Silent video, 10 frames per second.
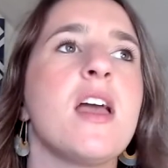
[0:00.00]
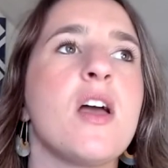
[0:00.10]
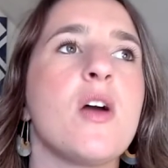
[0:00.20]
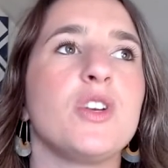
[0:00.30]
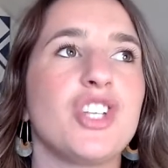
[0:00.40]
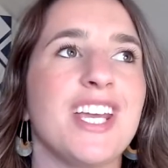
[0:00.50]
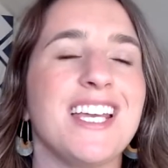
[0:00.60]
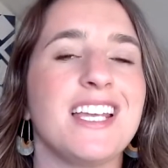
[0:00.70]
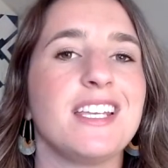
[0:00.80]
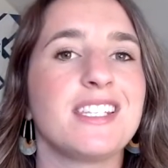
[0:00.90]
which
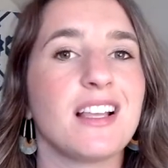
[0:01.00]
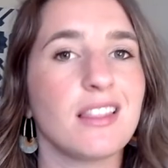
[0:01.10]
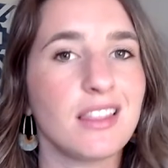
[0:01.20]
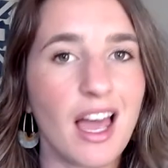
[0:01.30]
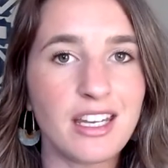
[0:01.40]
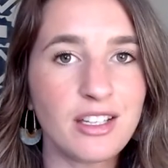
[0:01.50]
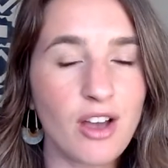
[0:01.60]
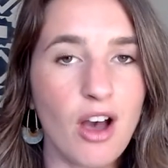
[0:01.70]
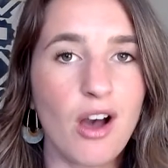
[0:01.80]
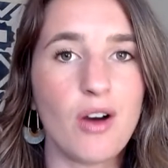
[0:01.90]
is letting
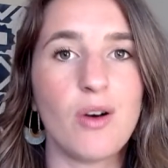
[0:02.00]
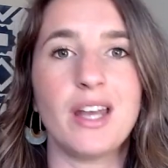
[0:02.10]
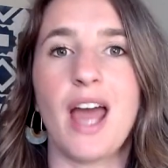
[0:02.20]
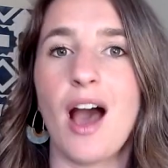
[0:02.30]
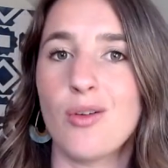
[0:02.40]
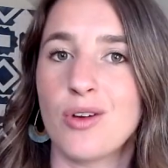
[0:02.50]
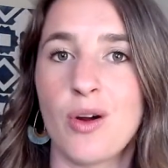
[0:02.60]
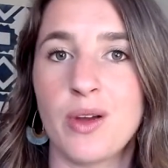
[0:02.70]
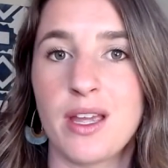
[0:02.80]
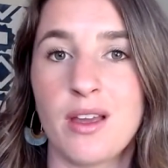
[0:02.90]
go and
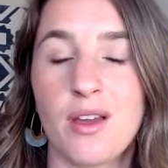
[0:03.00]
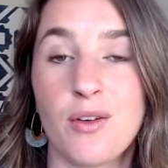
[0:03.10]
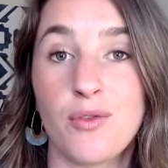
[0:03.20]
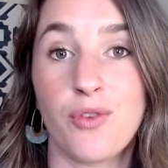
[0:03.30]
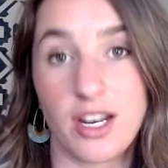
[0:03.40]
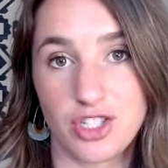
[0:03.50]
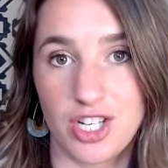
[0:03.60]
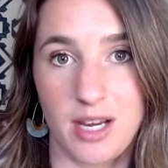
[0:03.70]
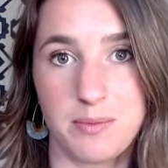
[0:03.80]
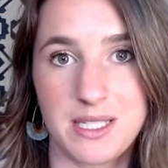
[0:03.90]
outgrowing
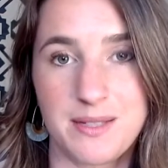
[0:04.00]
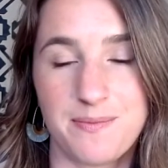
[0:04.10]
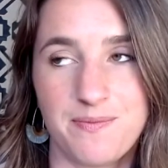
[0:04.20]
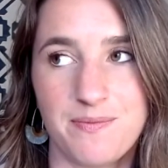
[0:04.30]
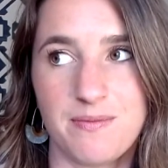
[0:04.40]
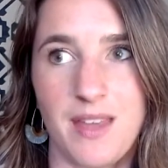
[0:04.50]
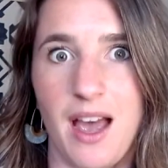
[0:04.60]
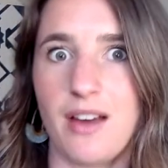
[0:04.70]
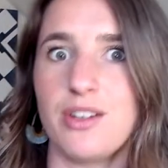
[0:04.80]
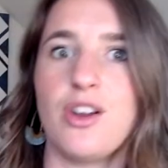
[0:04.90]
friendships.
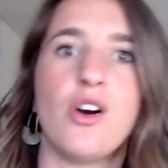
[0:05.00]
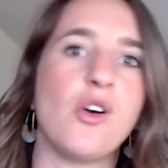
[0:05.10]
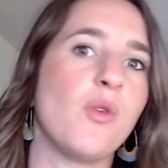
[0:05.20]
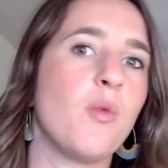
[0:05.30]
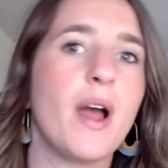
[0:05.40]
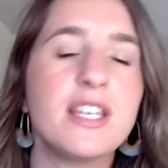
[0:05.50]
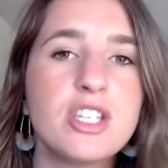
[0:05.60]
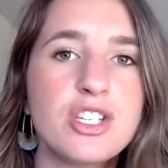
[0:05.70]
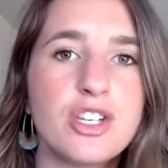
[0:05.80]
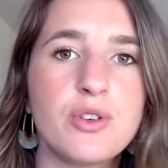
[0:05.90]
How to know when
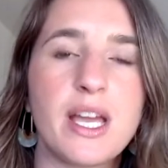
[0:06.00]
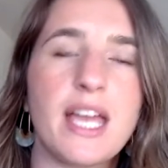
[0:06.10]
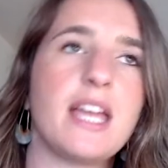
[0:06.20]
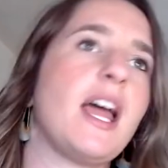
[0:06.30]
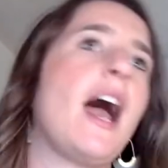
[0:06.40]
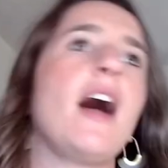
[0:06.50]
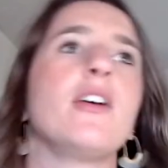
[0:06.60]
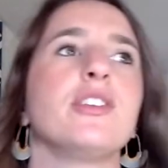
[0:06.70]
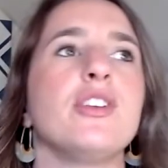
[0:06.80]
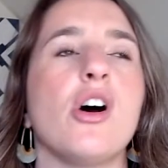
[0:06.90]
to do it, how
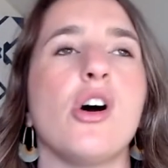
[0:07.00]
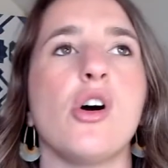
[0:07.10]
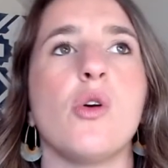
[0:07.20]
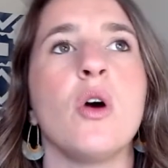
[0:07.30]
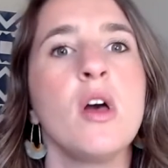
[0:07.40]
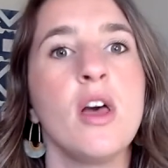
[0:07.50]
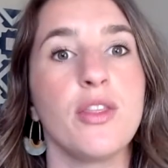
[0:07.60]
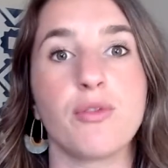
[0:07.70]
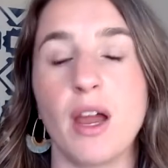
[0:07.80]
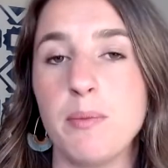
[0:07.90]
to know
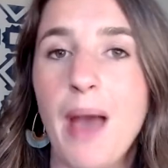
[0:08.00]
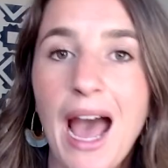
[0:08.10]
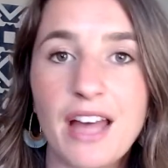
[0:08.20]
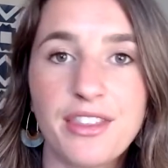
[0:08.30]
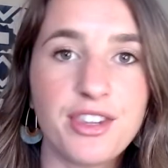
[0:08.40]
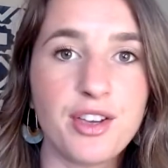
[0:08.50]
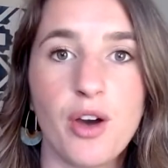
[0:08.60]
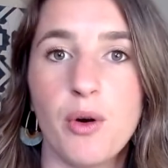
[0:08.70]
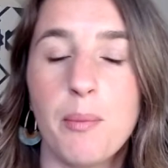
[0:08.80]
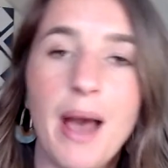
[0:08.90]
the right path to
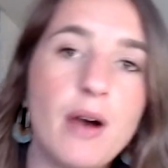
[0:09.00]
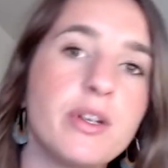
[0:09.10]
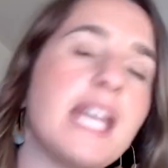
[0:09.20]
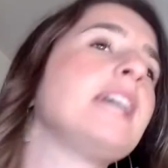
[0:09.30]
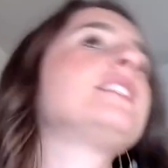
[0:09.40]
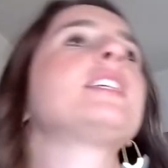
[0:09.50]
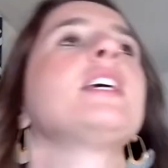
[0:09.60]
go about it.